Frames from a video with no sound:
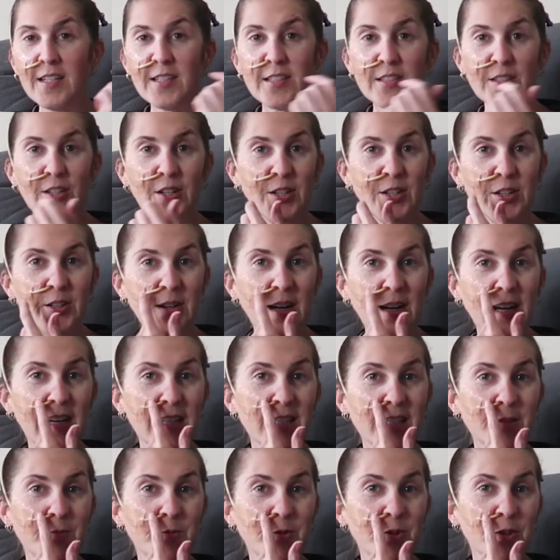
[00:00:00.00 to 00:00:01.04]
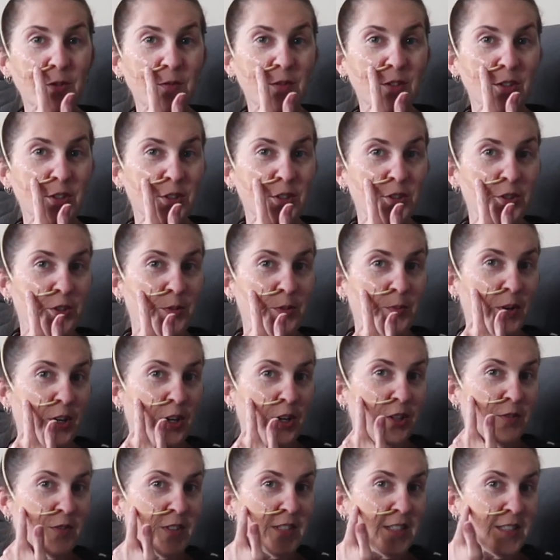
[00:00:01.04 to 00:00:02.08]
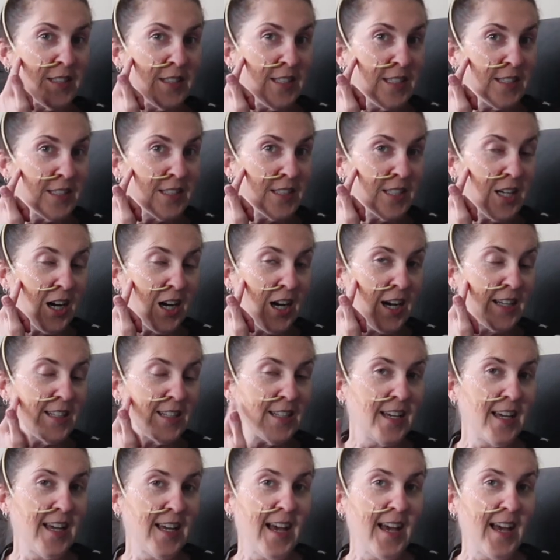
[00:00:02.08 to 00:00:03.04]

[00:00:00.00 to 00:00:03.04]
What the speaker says: So I had to move the tube over to this side